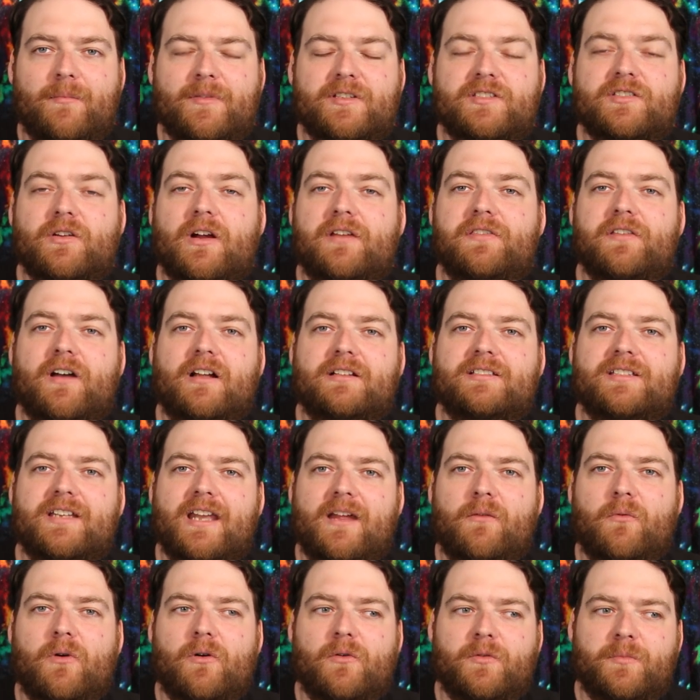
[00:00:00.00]
And so I thought
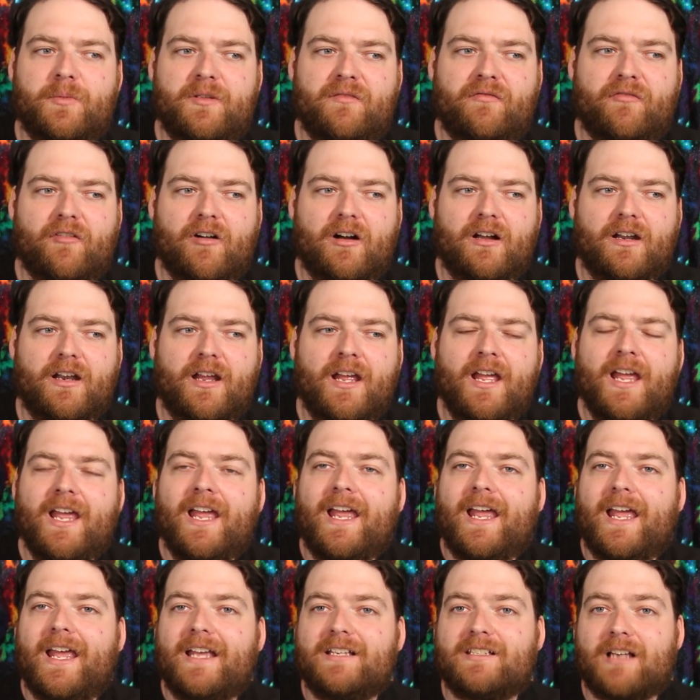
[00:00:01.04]
today what would be fun
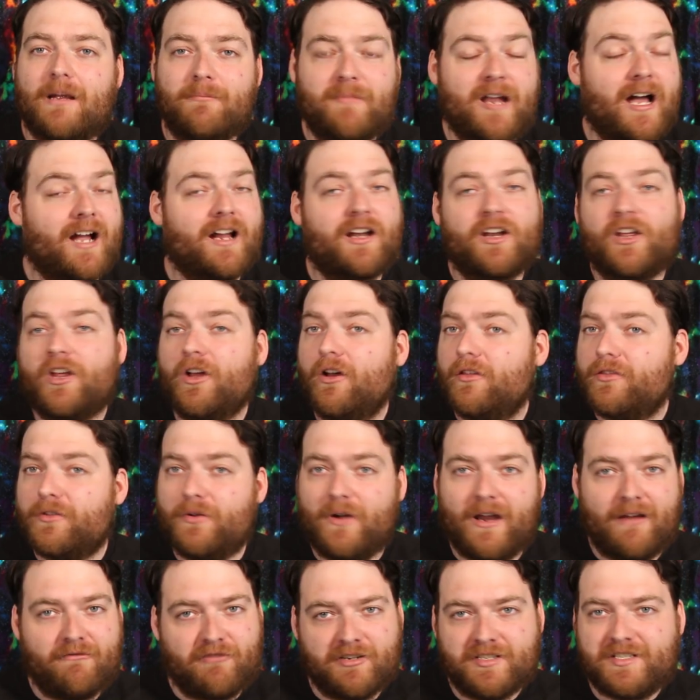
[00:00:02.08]
is I'm not gonna go
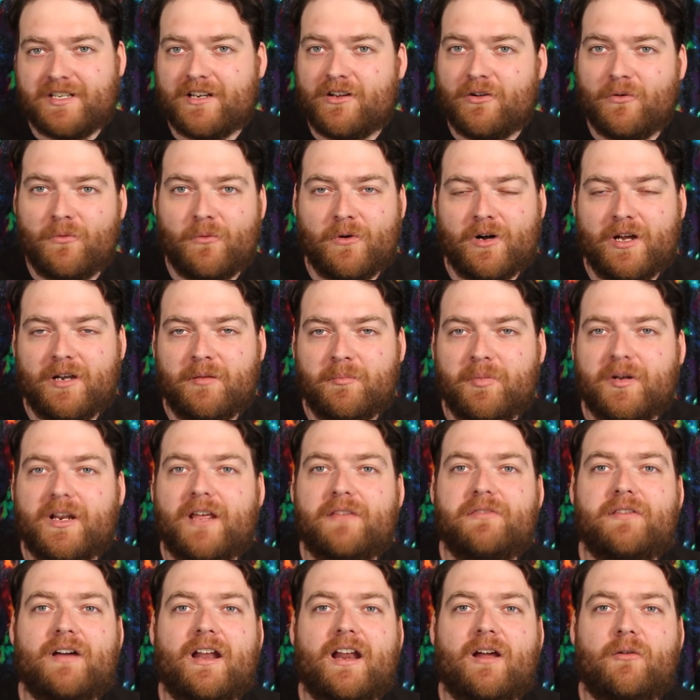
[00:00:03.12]
through every single one, but I
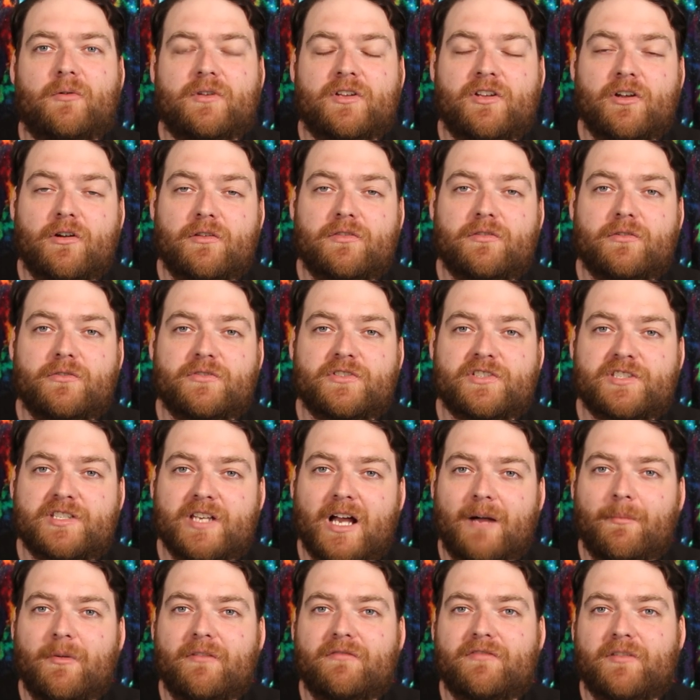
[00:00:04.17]
thought I would go through
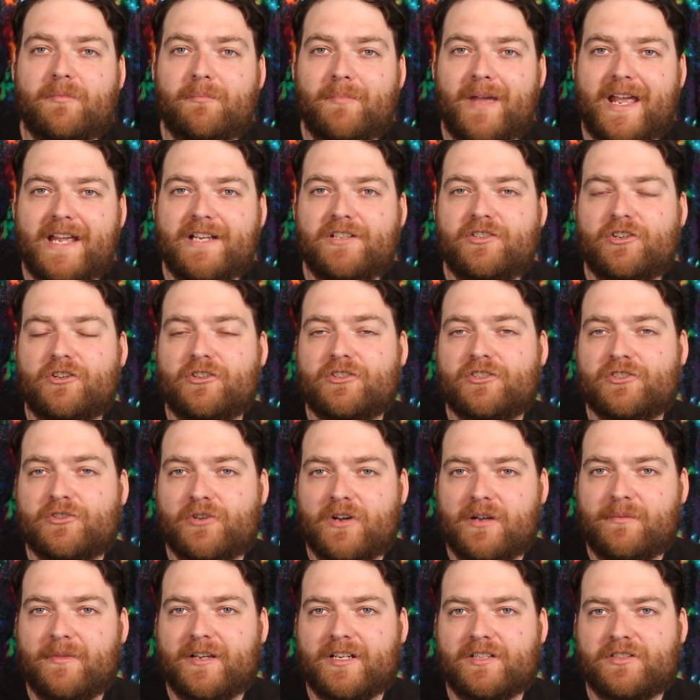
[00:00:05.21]
some of the major
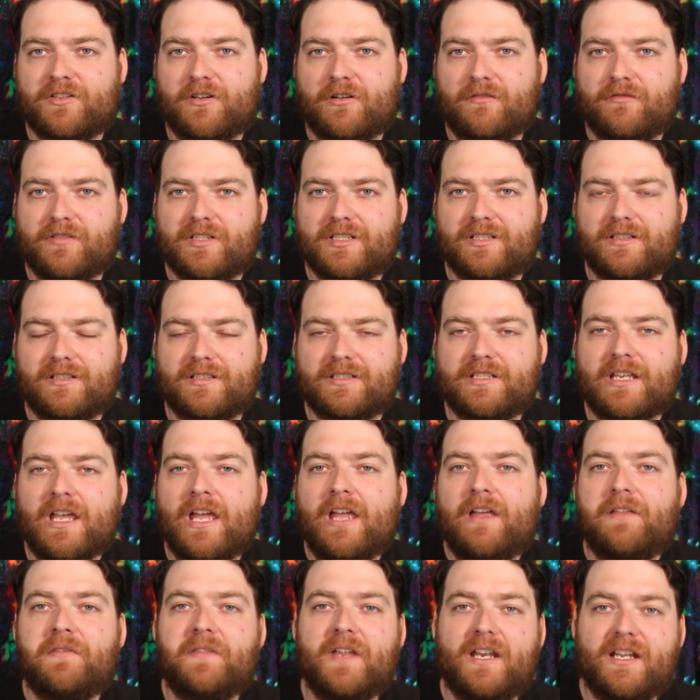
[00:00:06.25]
streaming services
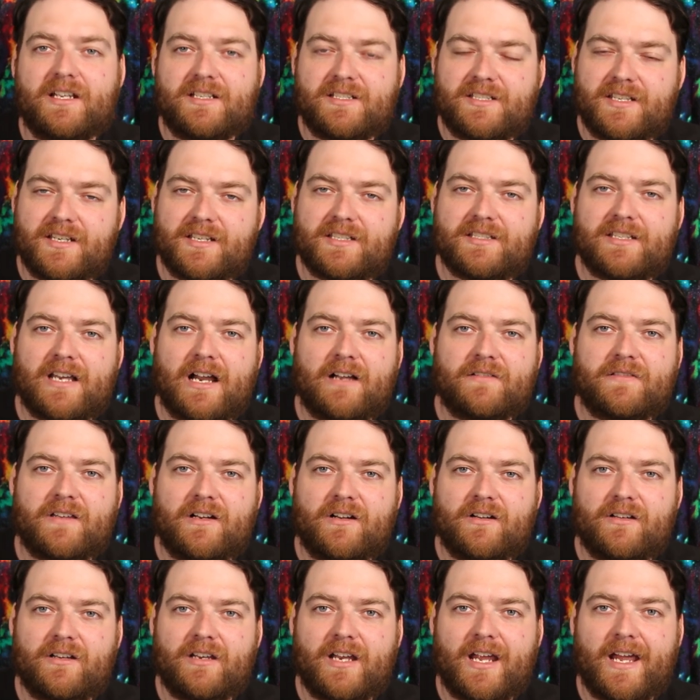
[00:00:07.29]
that exist out there
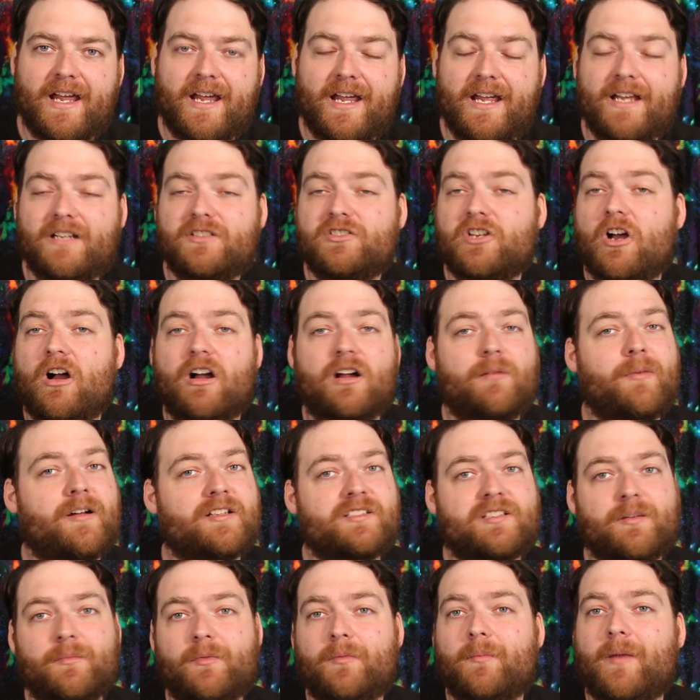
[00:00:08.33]
today, talk about
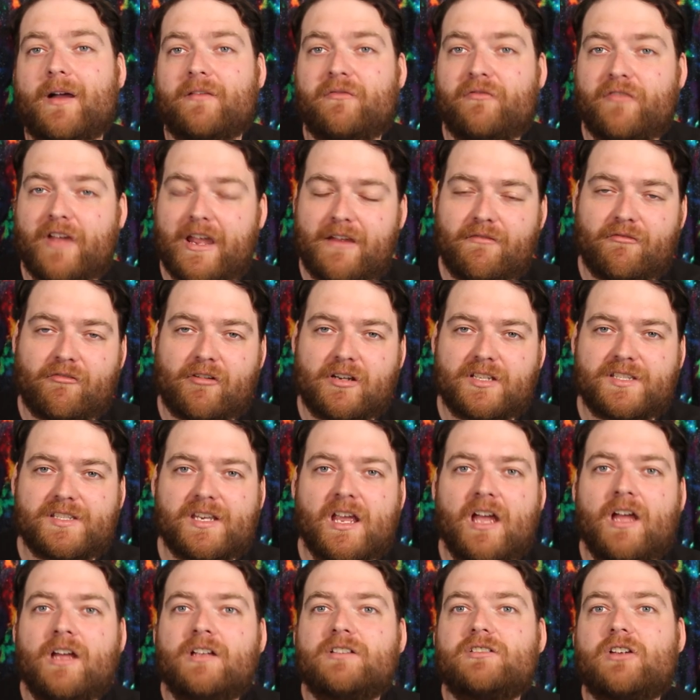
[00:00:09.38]
some of my favorites,
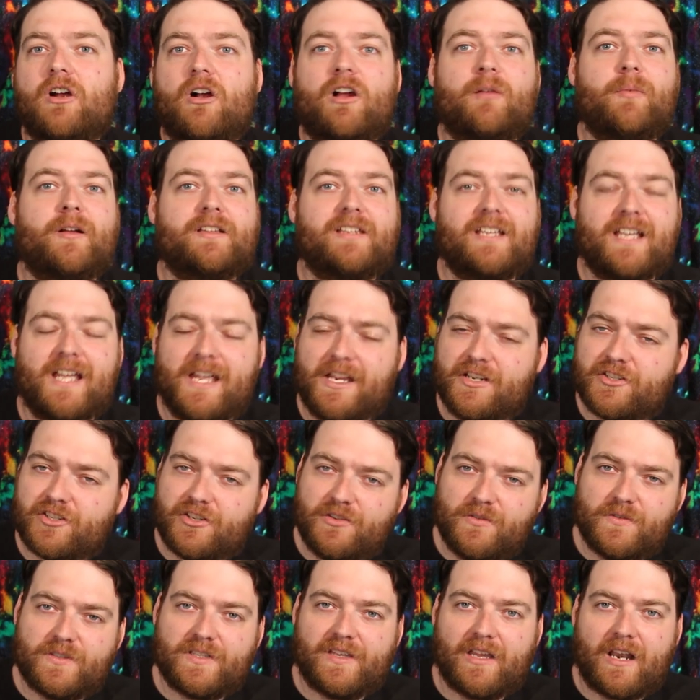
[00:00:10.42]
talk about the
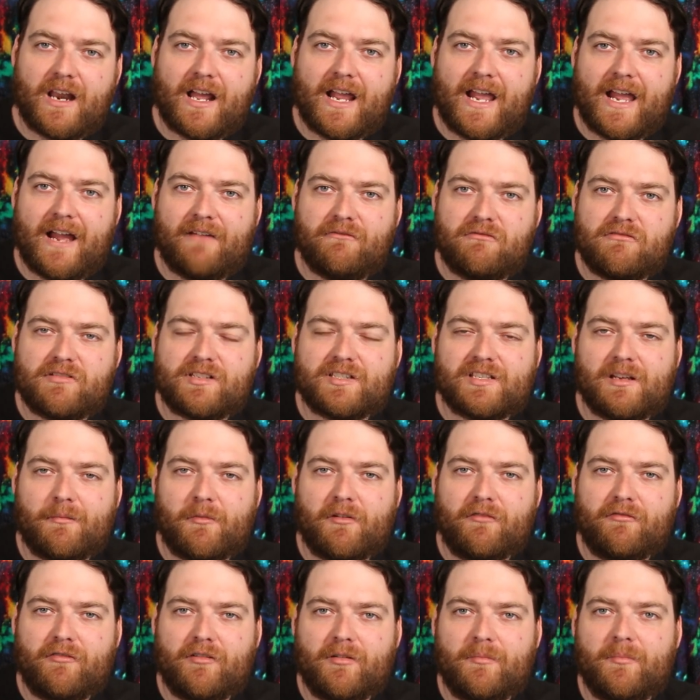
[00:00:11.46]
issues that I have with some
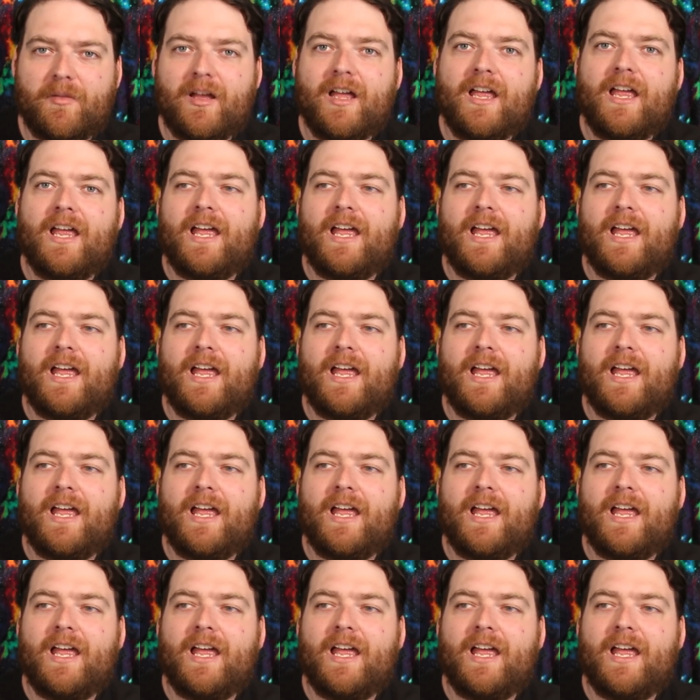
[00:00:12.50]
of them,